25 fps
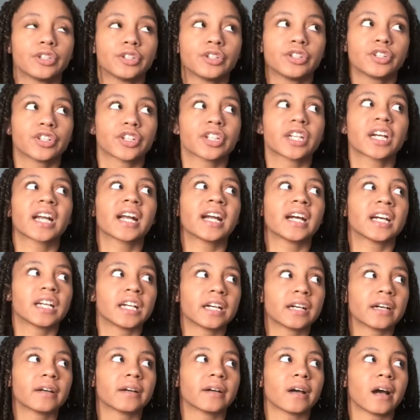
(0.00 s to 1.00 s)
you're
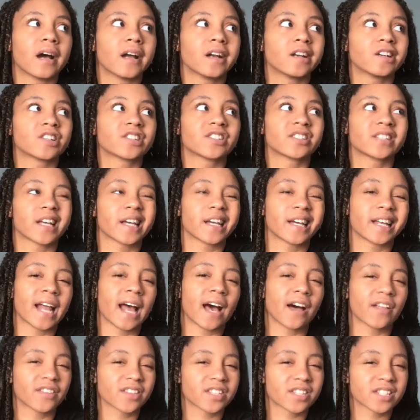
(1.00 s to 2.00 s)
gonna understand
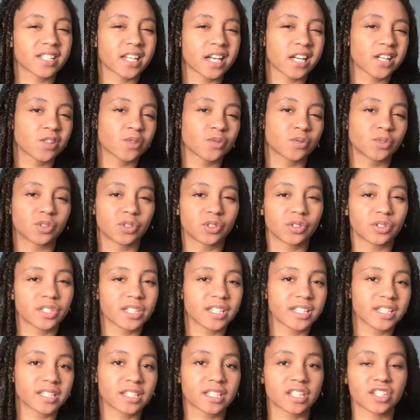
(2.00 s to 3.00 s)
how the schedule
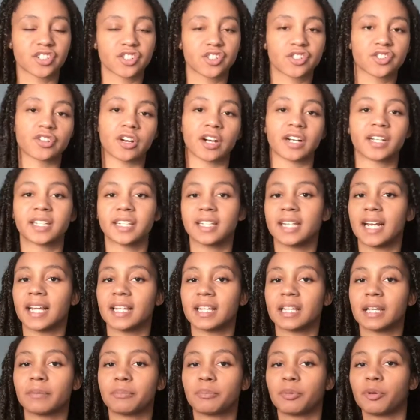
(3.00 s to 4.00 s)
is constructed at
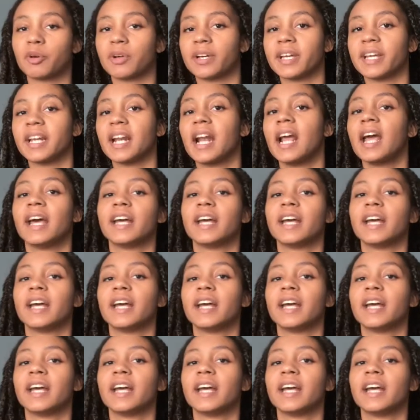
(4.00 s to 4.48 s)
that point,